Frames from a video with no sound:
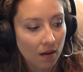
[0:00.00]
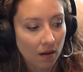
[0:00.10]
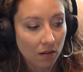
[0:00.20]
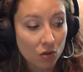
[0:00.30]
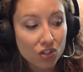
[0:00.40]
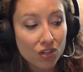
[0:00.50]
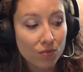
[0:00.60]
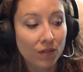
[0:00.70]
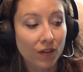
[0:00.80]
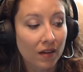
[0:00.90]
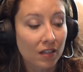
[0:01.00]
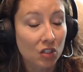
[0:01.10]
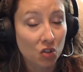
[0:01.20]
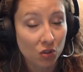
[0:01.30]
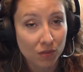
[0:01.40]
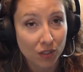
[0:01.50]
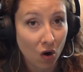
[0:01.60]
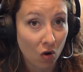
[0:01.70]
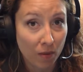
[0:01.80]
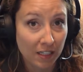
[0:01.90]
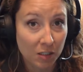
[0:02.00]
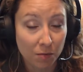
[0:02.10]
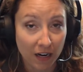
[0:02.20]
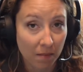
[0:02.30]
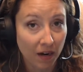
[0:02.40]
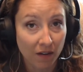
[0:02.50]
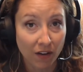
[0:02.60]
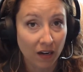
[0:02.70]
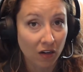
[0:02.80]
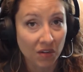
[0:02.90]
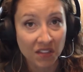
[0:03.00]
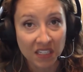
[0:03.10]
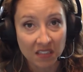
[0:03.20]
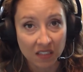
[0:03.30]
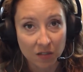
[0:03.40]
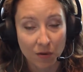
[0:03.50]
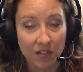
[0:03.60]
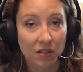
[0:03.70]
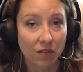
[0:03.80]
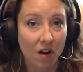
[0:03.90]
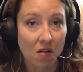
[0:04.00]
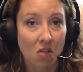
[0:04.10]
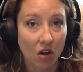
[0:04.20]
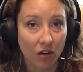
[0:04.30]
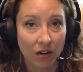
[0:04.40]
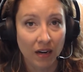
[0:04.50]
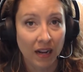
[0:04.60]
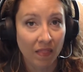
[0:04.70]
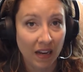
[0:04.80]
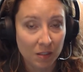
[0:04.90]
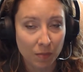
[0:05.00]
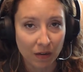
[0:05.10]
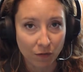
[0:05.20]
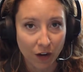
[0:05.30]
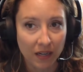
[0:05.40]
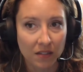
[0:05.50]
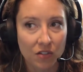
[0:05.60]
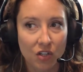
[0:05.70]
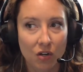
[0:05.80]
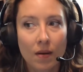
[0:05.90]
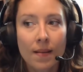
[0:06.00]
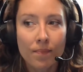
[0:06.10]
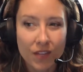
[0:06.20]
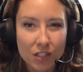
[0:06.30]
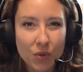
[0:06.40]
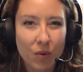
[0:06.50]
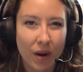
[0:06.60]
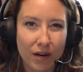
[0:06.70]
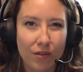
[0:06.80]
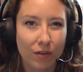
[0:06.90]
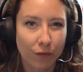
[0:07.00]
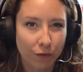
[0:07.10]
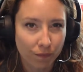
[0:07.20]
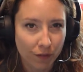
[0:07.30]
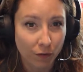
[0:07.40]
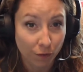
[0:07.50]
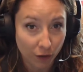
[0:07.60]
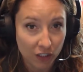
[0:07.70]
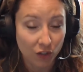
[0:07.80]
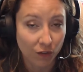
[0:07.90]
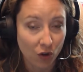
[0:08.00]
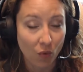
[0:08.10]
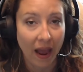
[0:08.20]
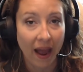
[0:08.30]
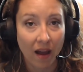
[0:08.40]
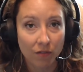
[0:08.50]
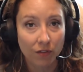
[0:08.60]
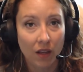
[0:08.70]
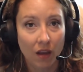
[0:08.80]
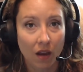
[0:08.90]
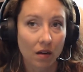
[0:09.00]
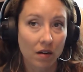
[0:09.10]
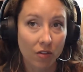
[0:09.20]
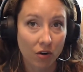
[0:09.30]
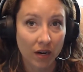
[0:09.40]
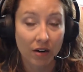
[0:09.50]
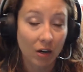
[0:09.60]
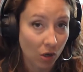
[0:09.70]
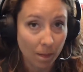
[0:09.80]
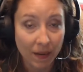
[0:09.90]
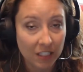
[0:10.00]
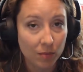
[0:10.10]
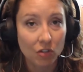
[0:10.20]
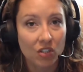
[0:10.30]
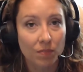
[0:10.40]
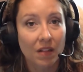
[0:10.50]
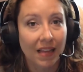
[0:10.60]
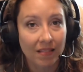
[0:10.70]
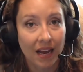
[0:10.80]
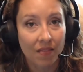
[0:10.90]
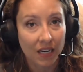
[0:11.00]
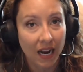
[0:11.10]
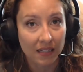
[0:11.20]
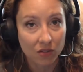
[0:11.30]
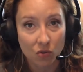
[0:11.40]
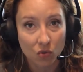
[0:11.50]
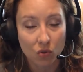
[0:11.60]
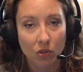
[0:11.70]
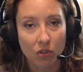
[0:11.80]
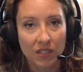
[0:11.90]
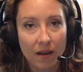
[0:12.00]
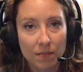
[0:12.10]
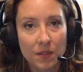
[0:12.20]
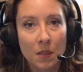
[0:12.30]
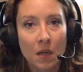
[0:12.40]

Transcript: Usually we've consumed it all by spring, but I've had it go at least 6 months, if not longer, and that's been fine. So it does require the fridge if you don't have another area or a basement or something like that that has those cooler temps.